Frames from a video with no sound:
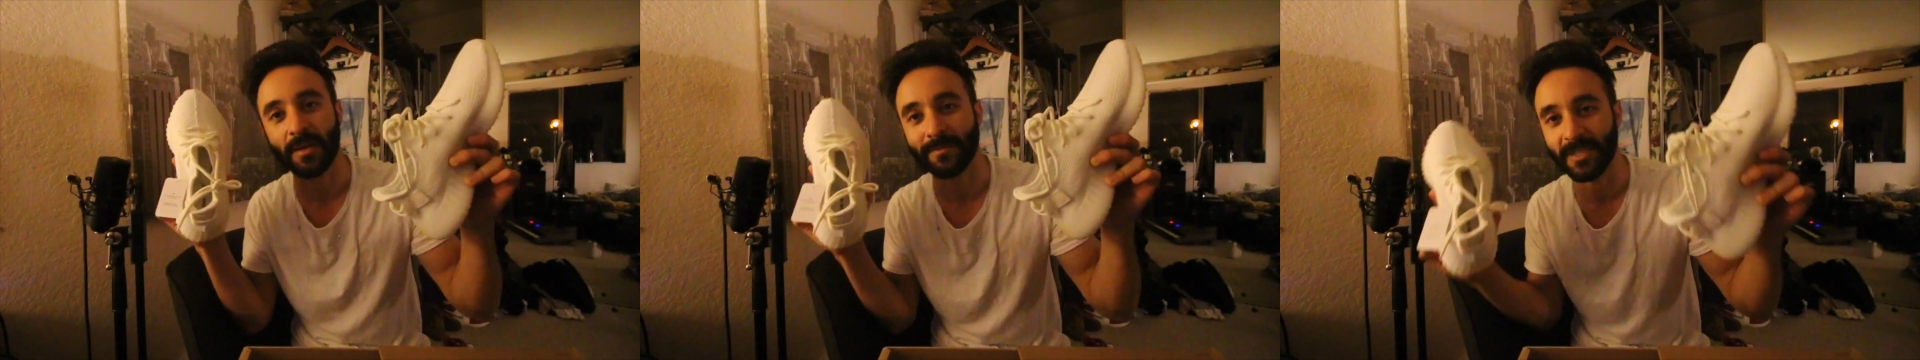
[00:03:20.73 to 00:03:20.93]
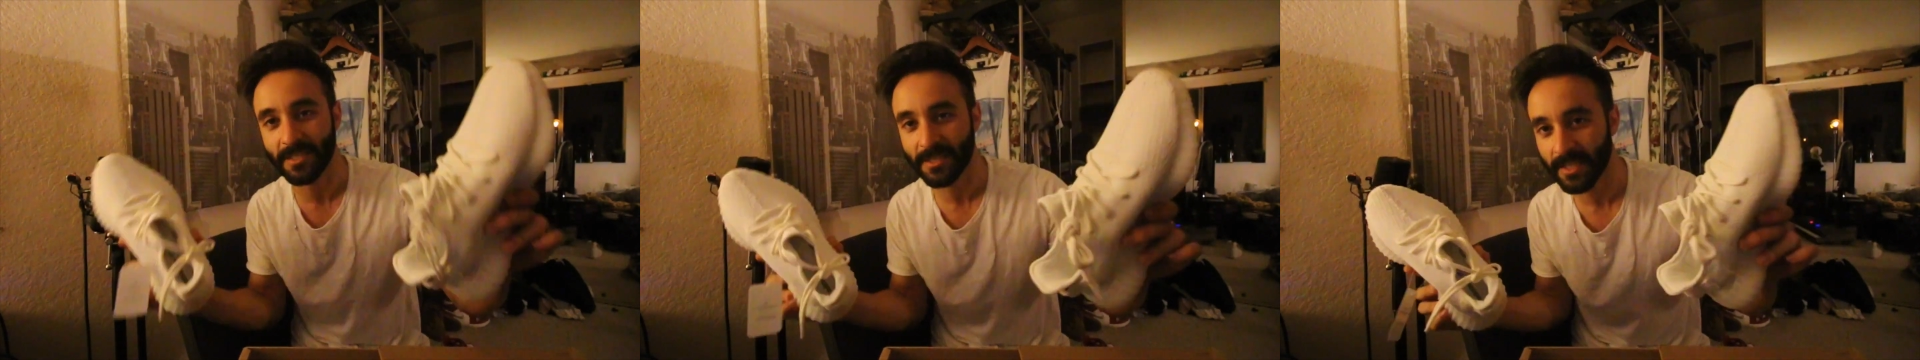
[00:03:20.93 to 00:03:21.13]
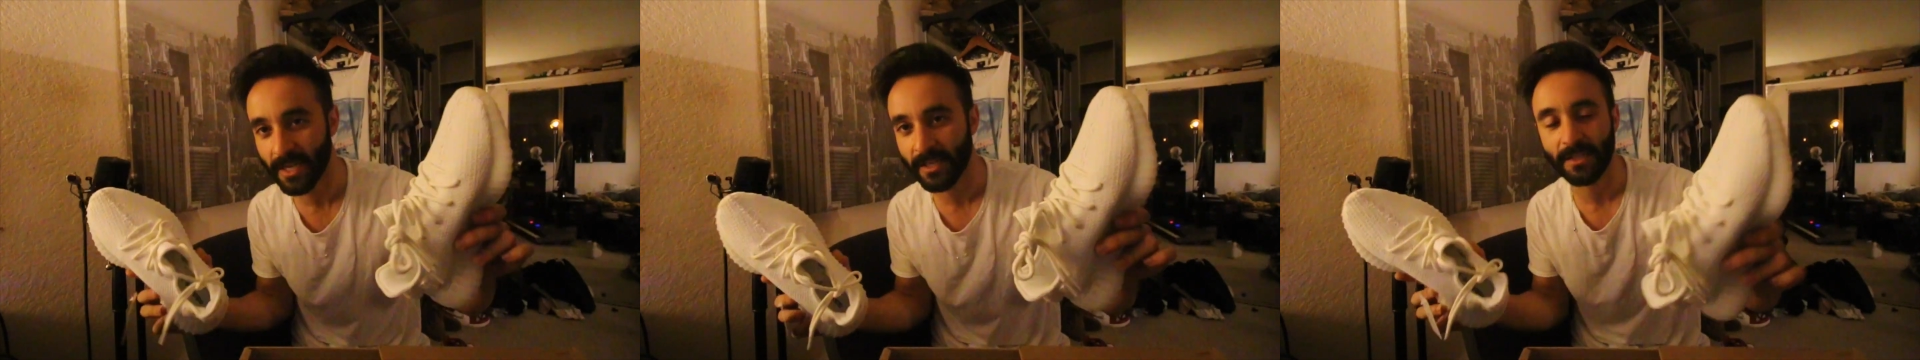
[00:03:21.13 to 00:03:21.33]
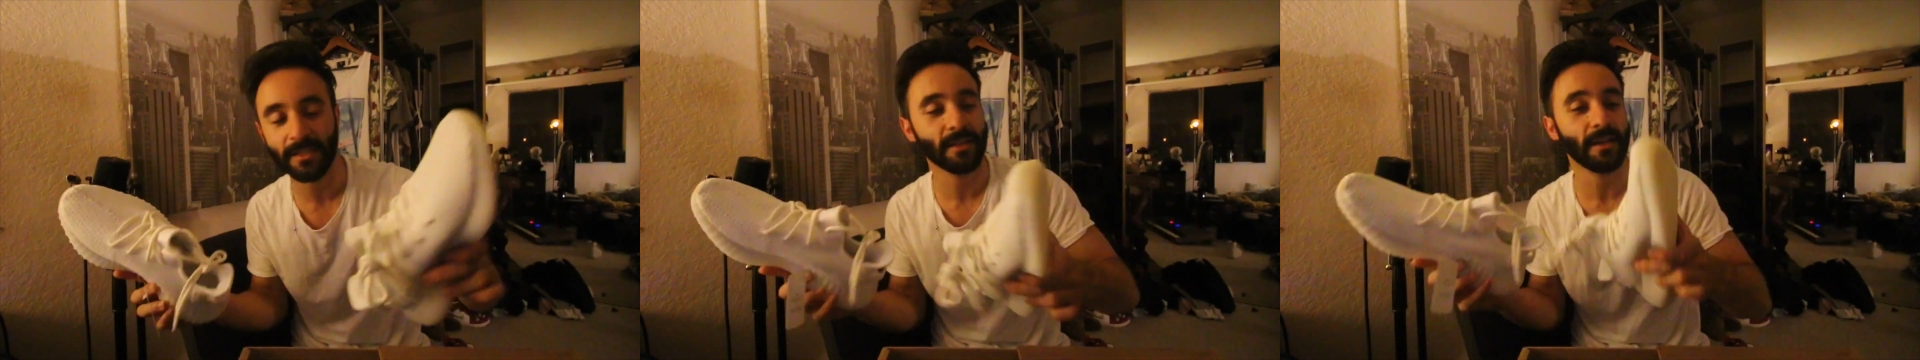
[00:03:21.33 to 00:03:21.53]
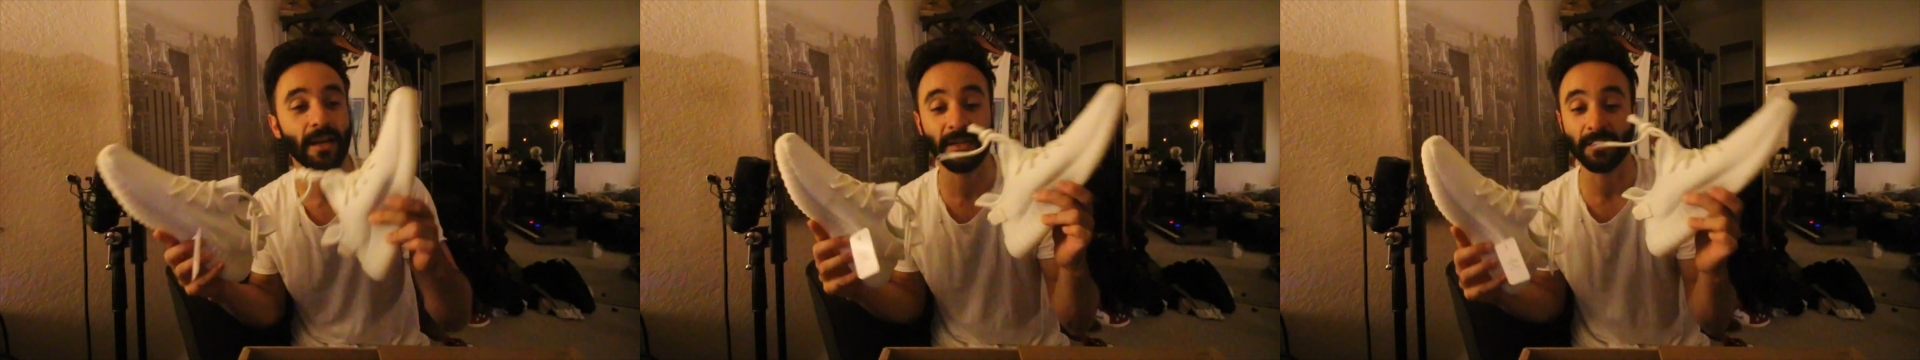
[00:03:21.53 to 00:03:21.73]
I'm
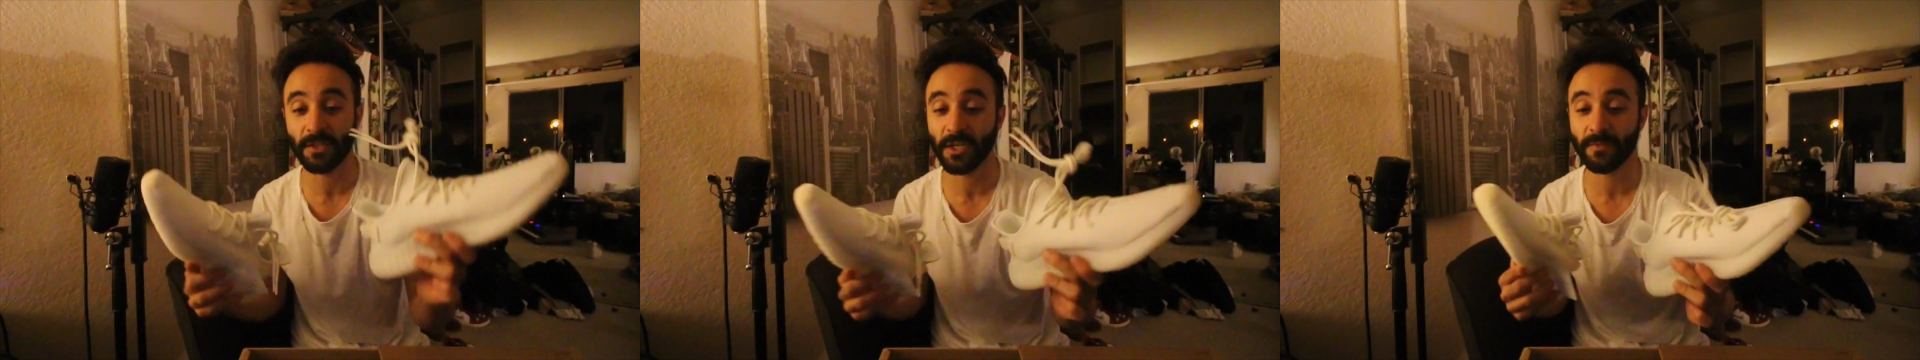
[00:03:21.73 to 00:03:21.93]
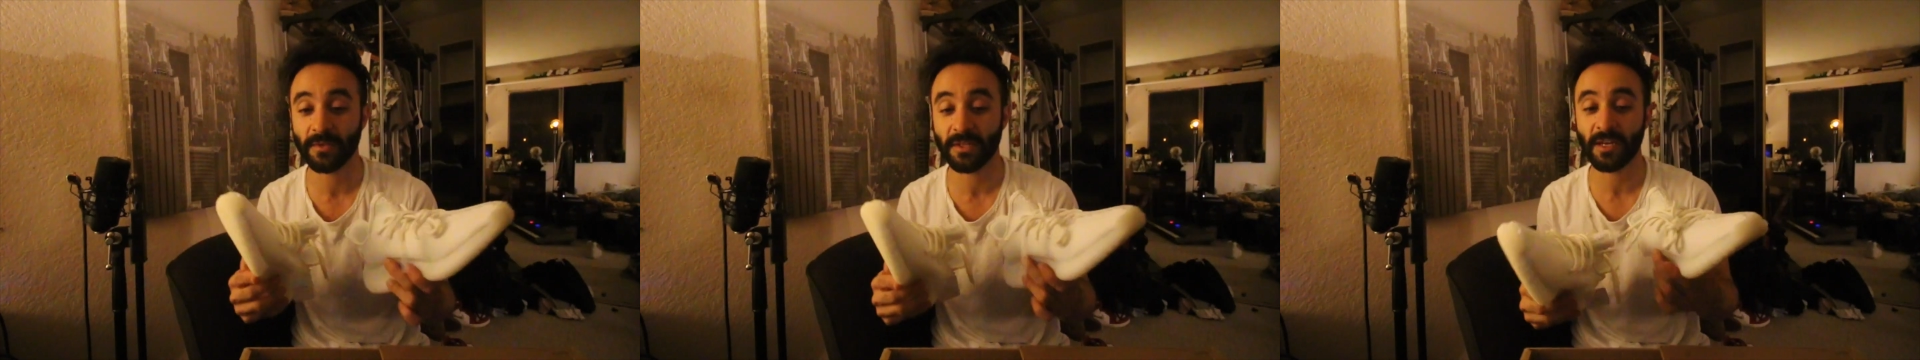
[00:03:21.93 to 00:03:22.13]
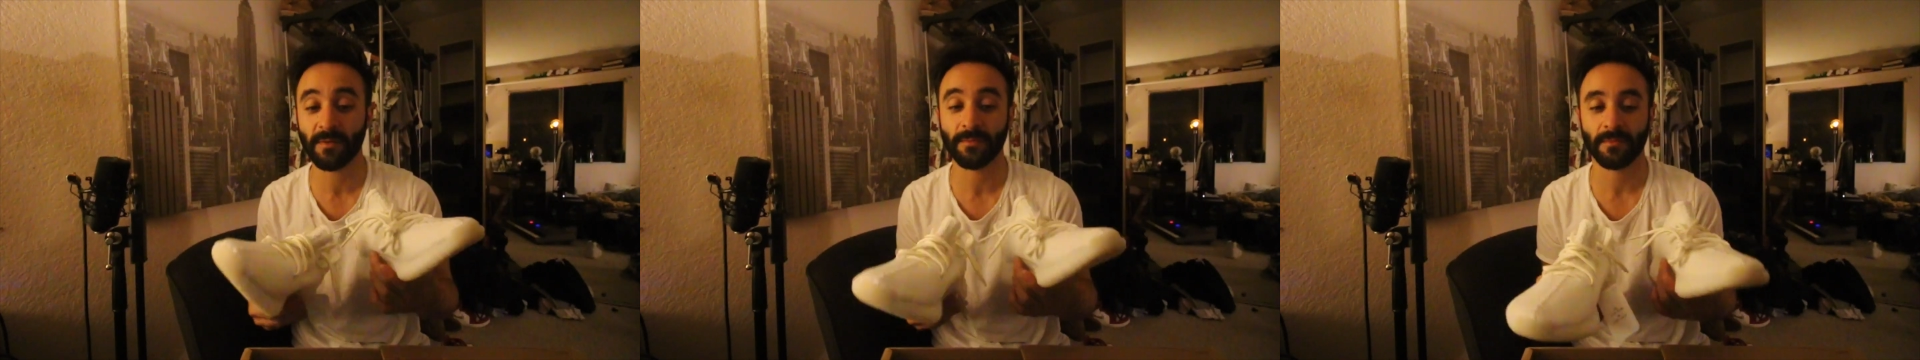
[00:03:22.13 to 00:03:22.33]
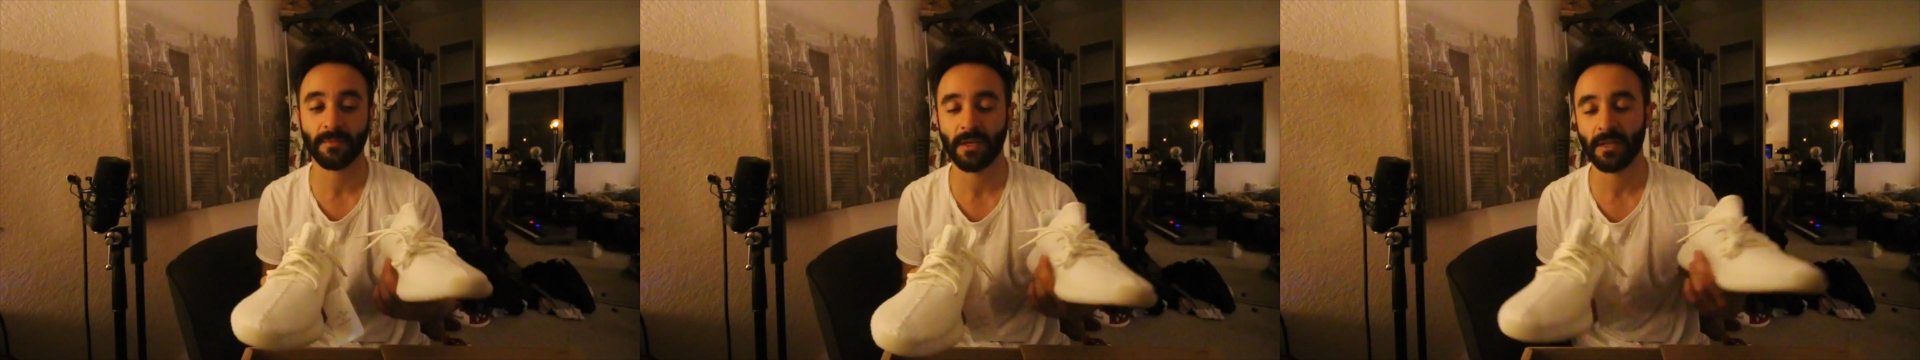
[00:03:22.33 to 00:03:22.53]
excited. I love them.